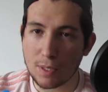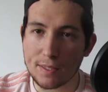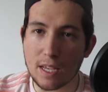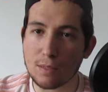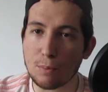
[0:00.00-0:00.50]
been
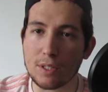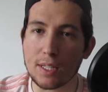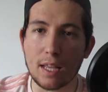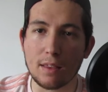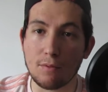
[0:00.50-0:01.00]
desperate to
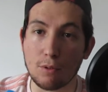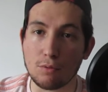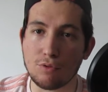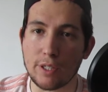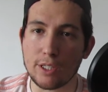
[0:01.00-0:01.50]
get the full
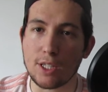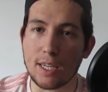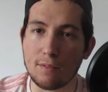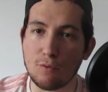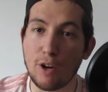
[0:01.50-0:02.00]
trilogy,
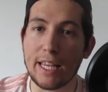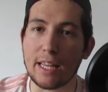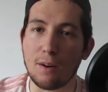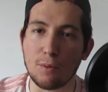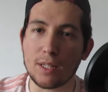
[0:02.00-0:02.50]
and really
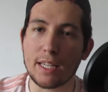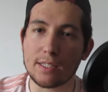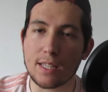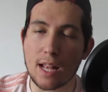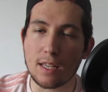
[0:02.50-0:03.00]
I want the
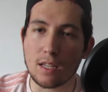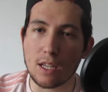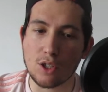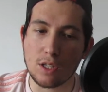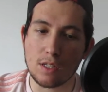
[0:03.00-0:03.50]
extended
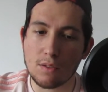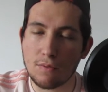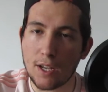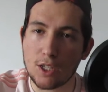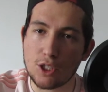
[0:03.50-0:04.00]
editions of
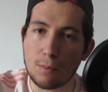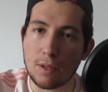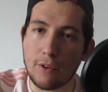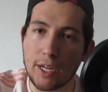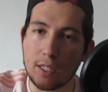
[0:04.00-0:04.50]
Fellowship of
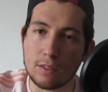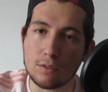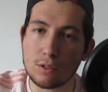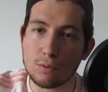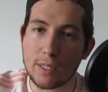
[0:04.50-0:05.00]
the Ring and
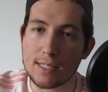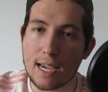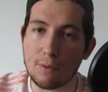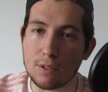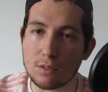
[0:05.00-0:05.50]
Twin
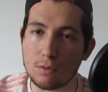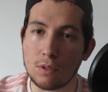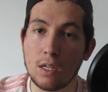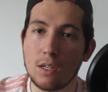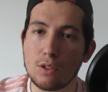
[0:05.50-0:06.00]
Towers, or
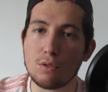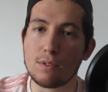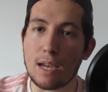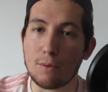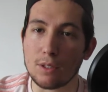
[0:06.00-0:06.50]
Two
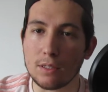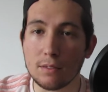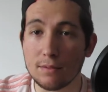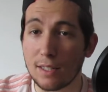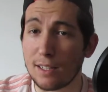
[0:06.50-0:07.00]
Towers.
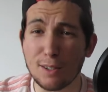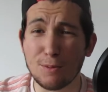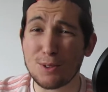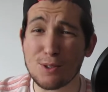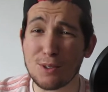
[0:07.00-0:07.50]
I
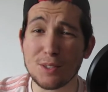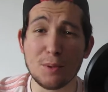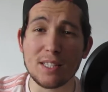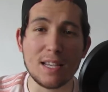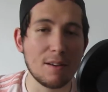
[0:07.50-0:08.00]
always call it
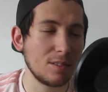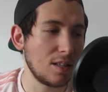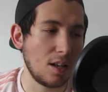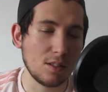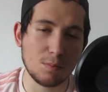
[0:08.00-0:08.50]
Twin Towers,
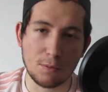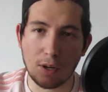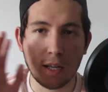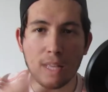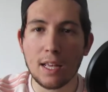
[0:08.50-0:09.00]
that must be
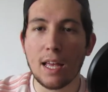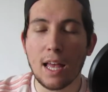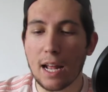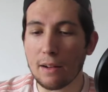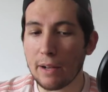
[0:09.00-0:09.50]
why.
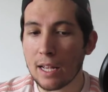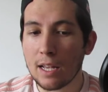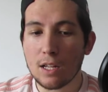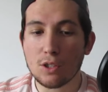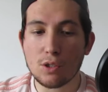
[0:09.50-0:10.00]
Anyway,
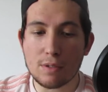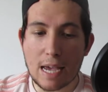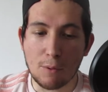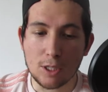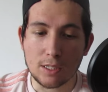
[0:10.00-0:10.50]
Two
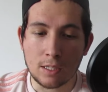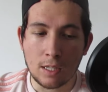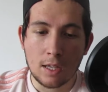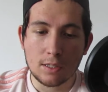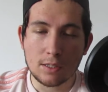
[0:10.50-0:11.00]
Towers.
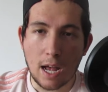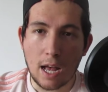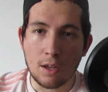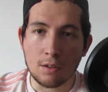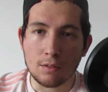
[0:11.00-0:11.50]

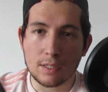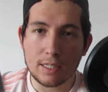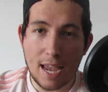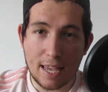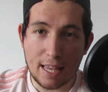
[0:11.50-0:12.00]
So
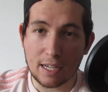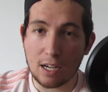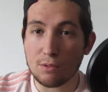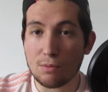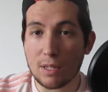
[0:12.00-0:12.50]
yeah, that
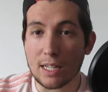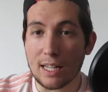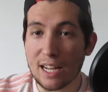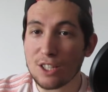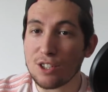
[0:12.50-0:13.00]
goes with the
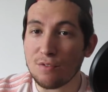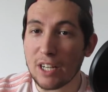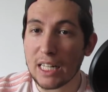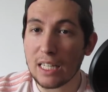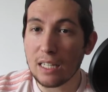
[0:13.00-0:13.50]
collection
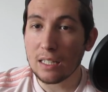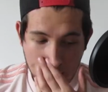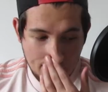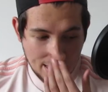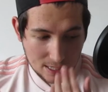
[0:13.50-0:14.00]
really.
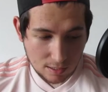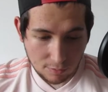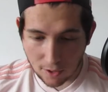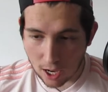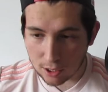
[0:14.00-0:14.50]
That's the
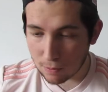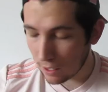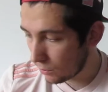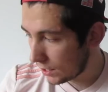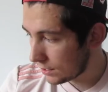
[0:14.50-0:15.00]
first one
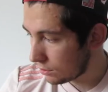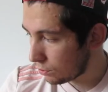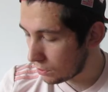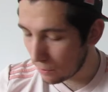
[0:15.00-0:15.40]
I wanted to talk